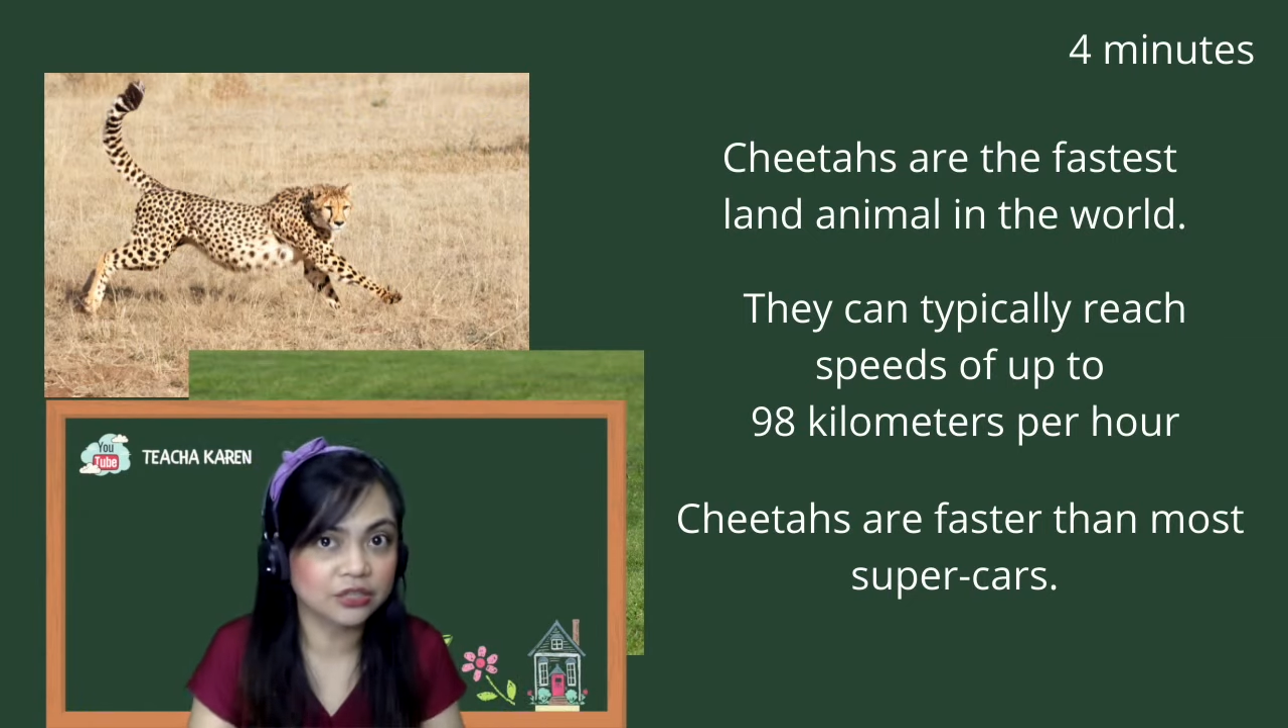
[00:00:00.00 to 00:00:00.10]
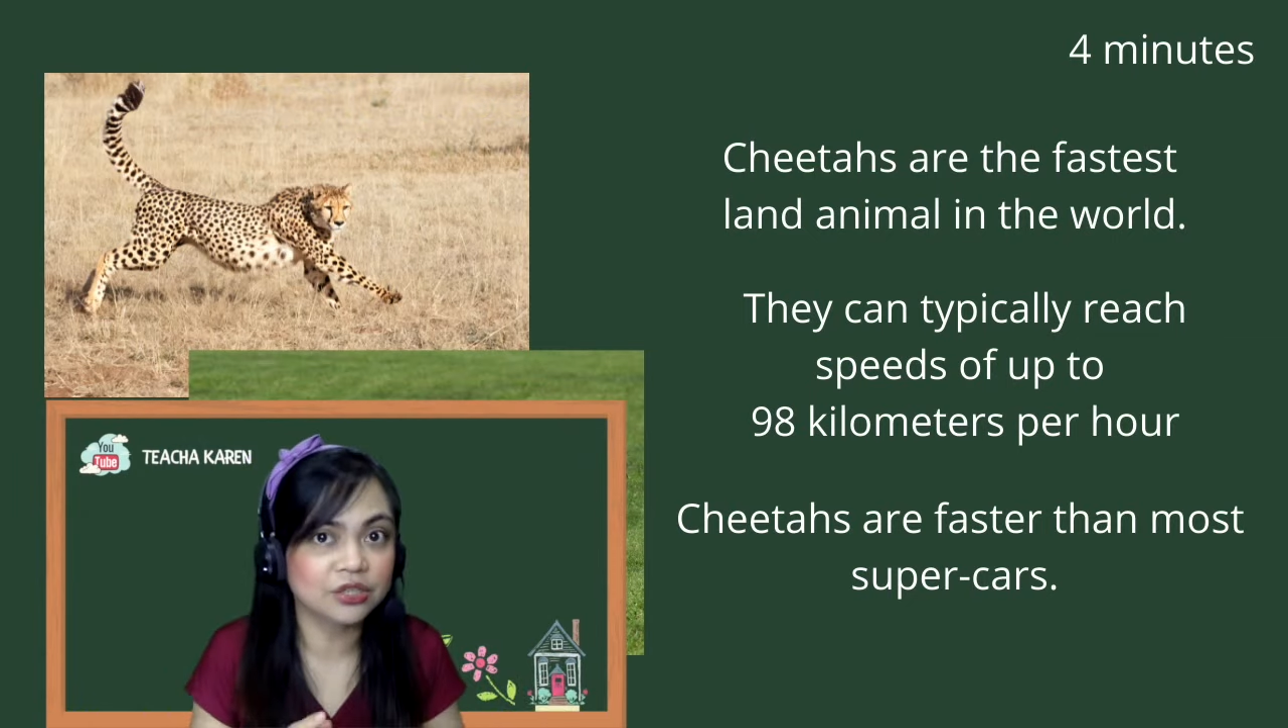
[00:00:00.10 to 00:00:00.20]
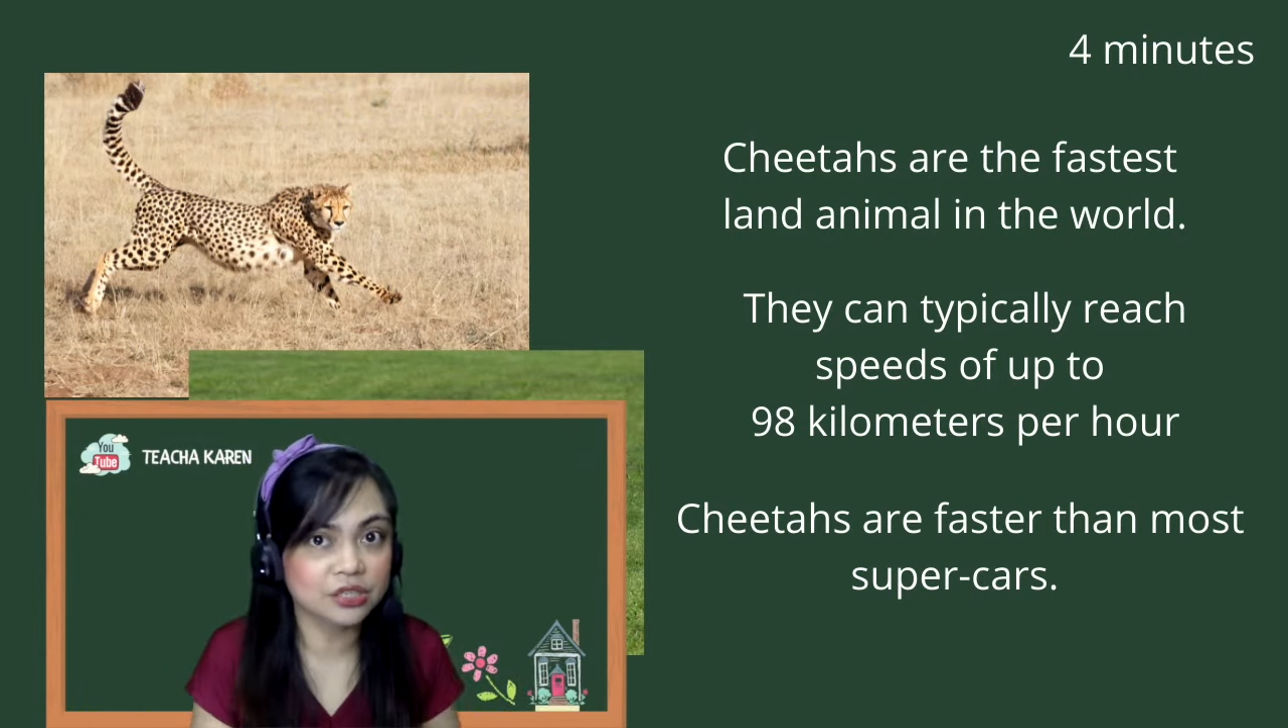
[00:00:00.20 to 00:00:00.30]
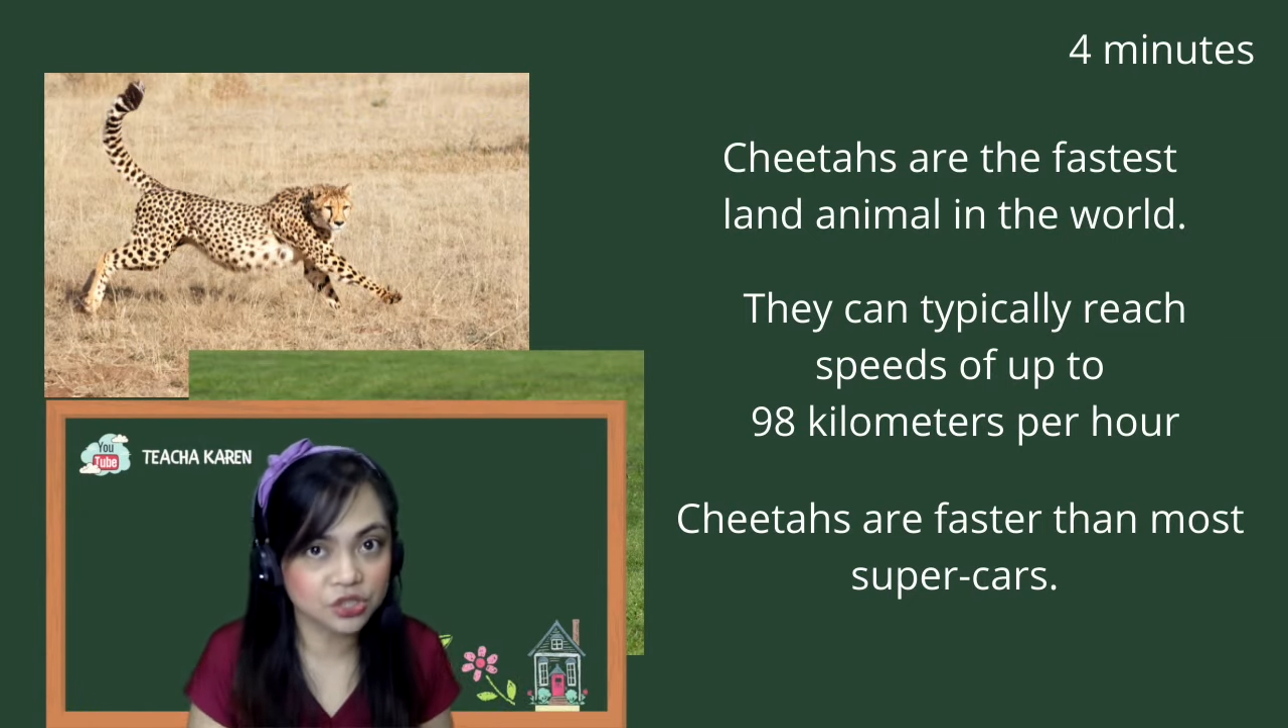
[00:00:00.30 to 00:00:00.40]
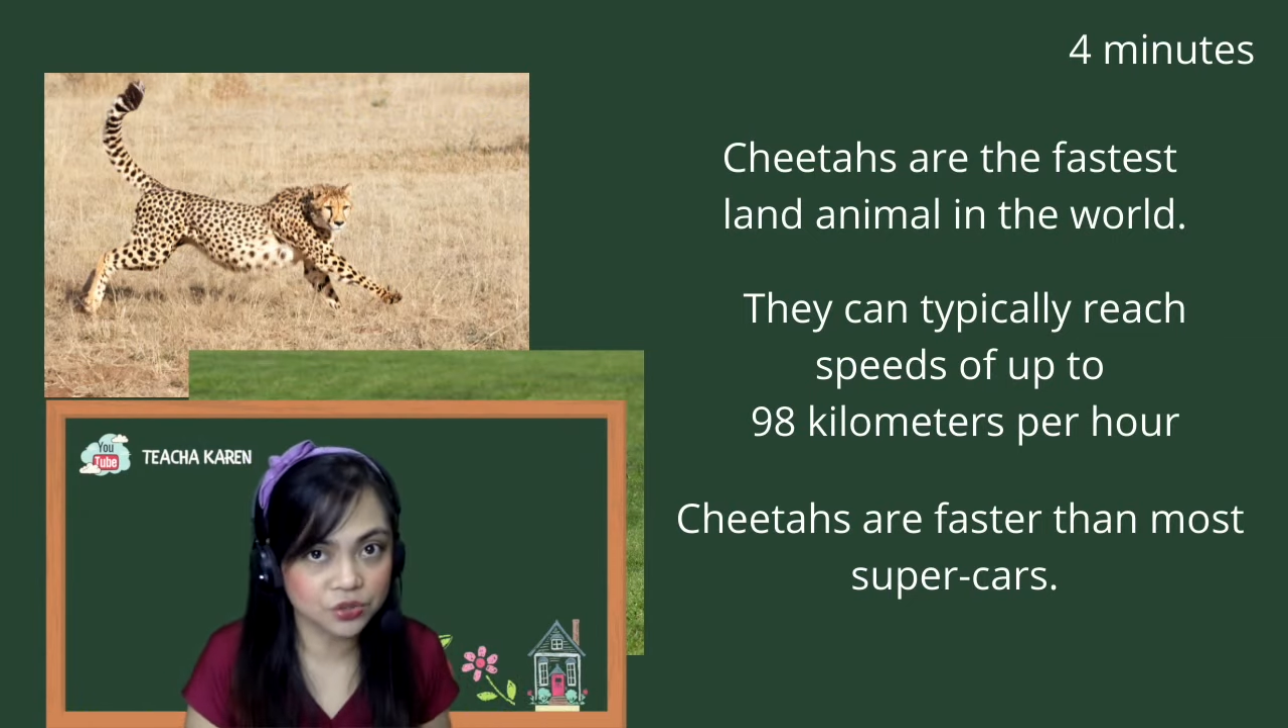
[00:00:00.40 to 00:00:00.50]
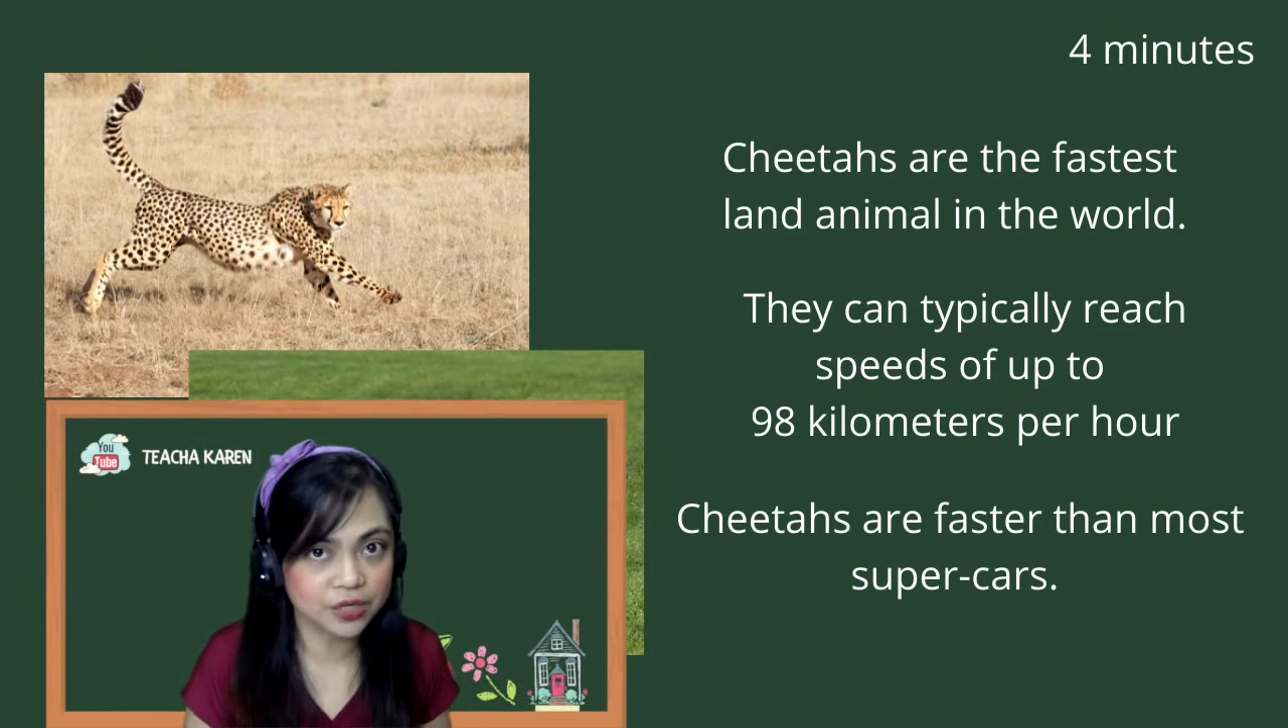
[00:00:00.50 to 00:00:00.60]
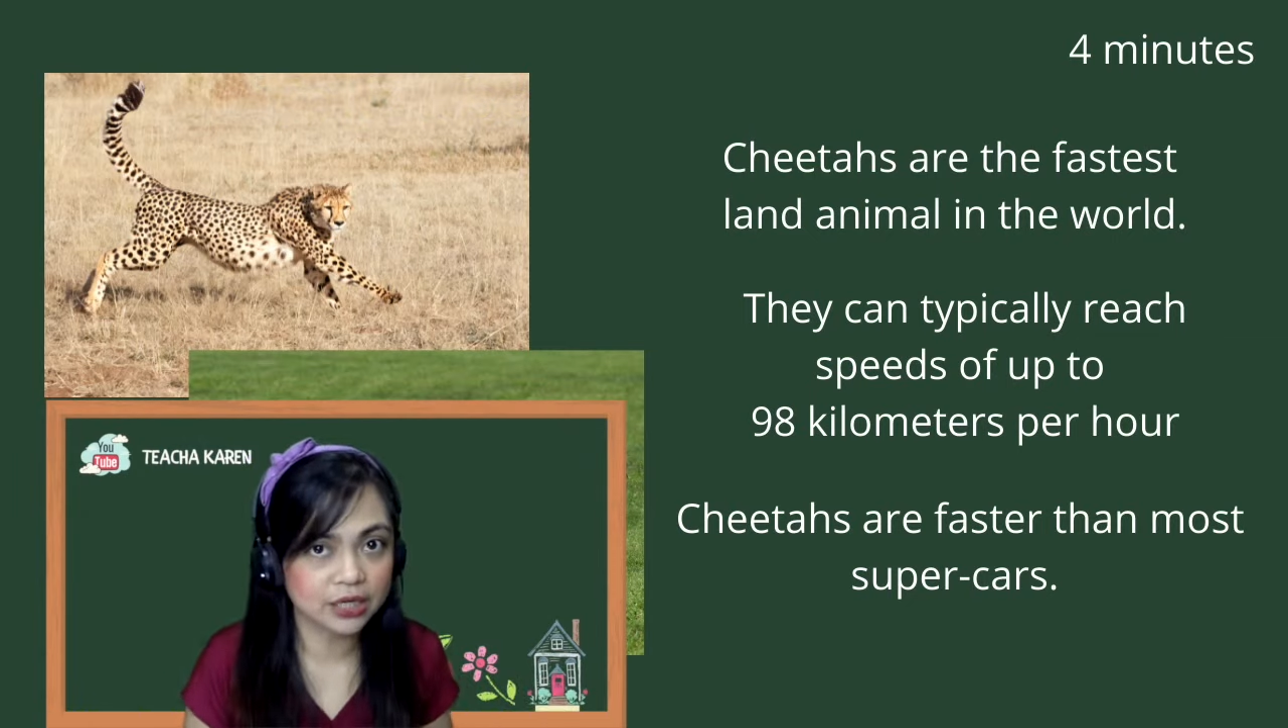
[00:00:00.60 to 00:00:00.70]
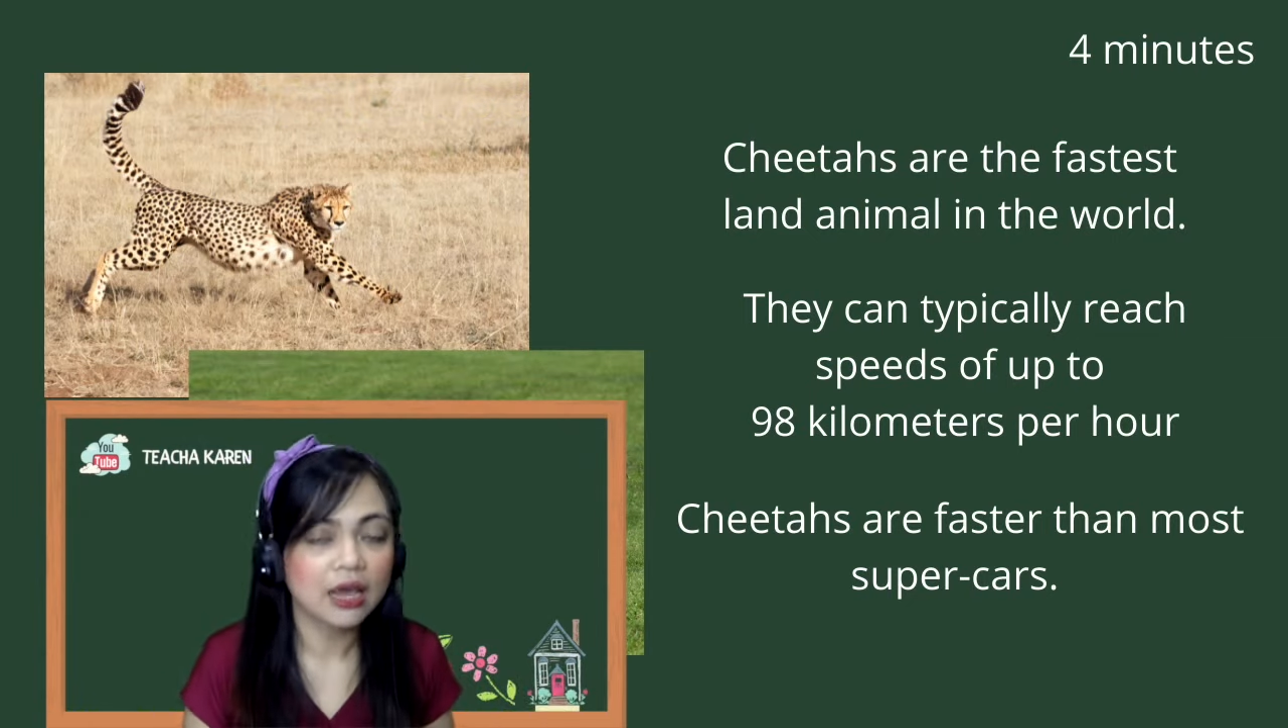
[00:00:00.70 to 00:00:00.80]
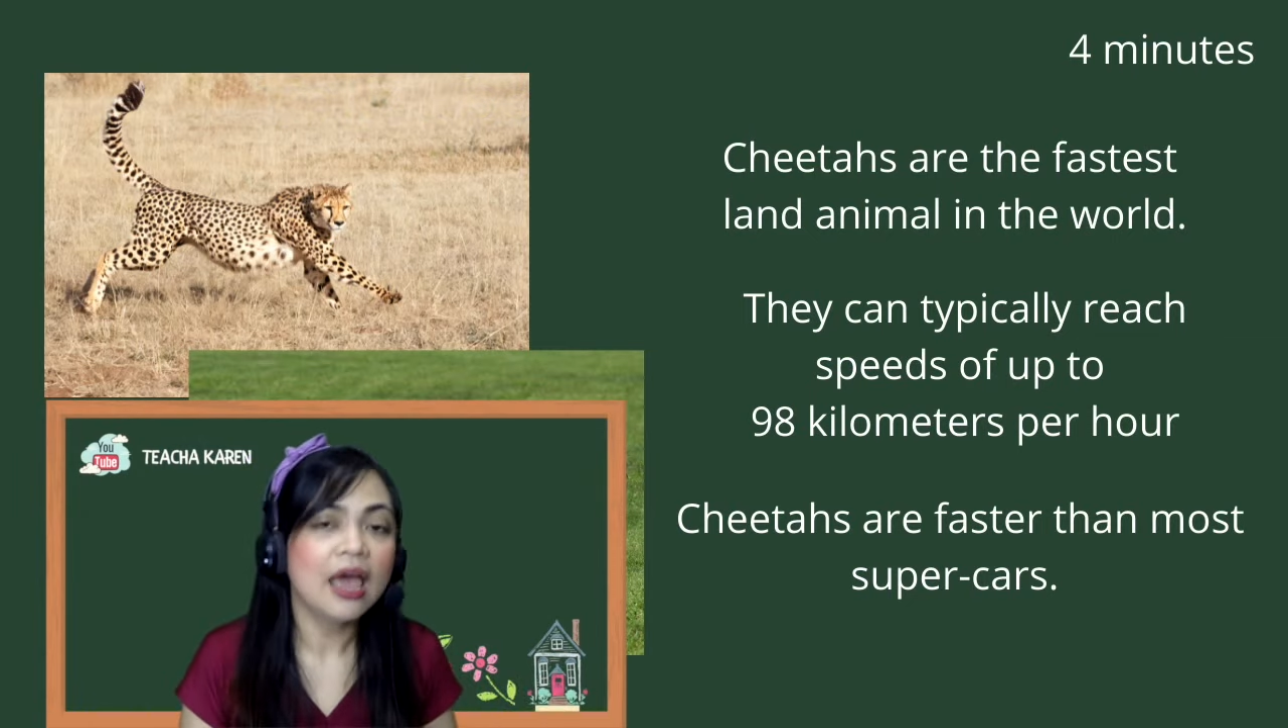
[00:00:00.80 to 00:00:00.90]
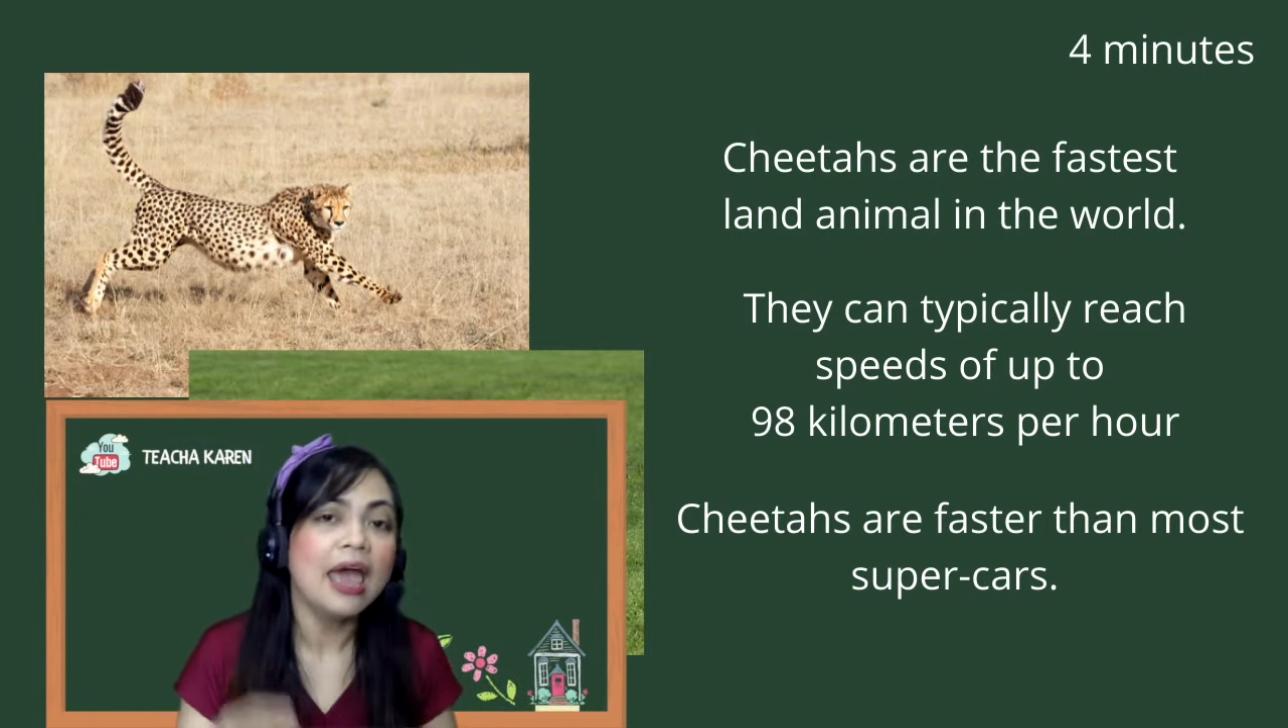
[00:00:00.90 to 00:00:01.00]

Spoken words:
to the student.